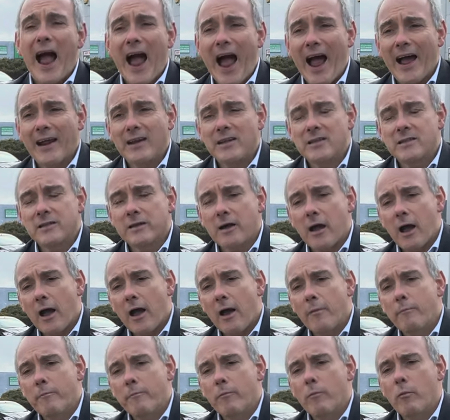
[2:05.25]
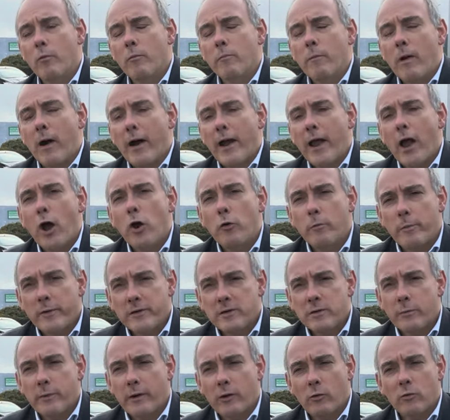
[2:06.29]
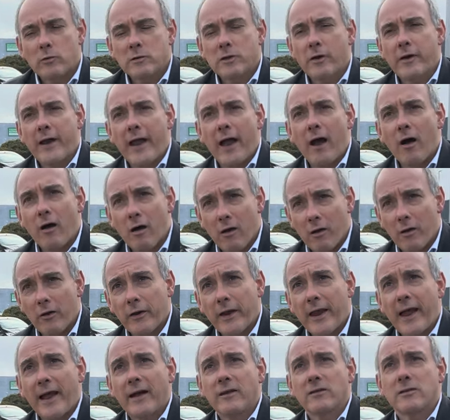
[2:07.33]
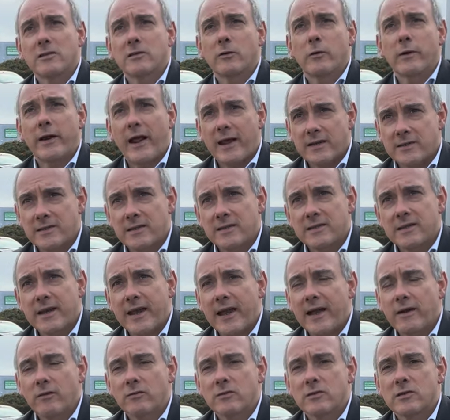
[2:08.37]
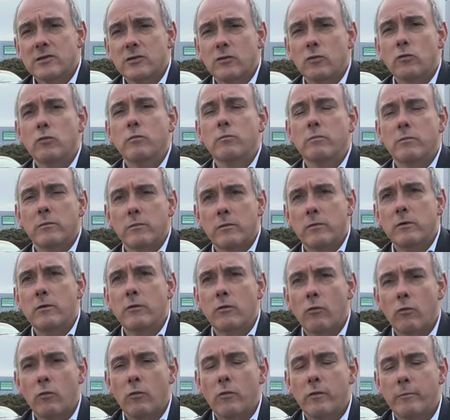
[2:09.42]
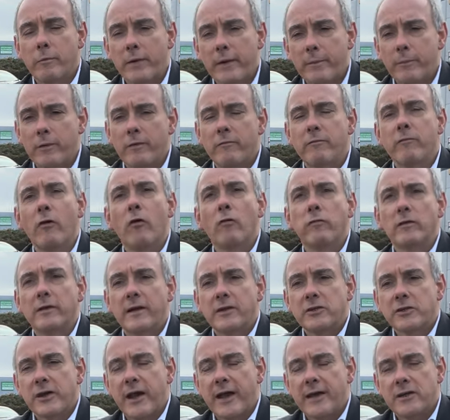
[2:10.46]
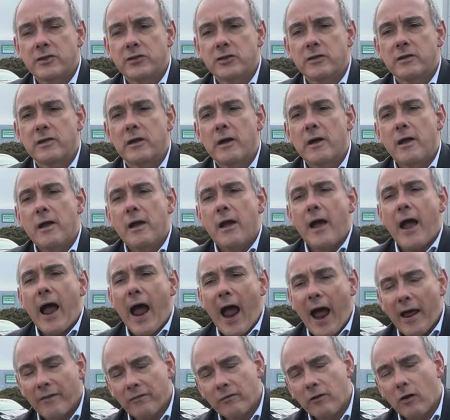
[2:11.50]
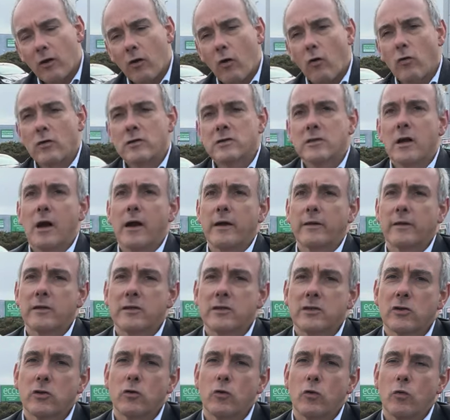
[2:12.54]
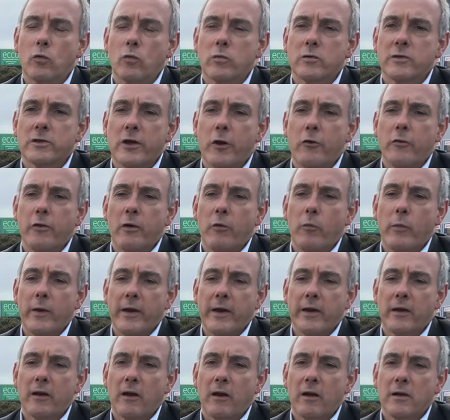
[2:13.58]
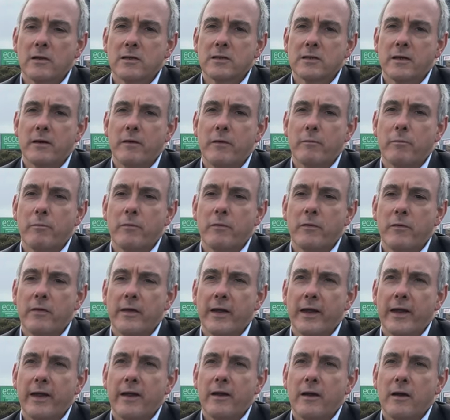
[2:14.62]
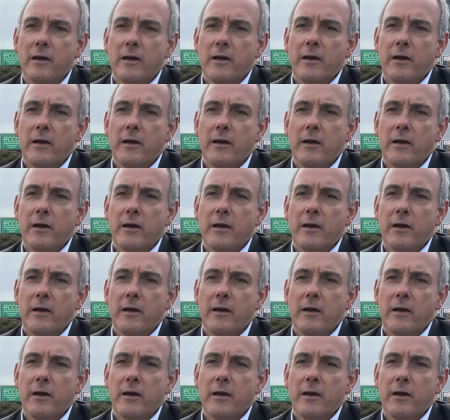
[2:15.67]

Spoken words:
And my hope is that we'll also get Harlow Council and Essex Council, all the people involved in education, and alongside the school, so that we can answer the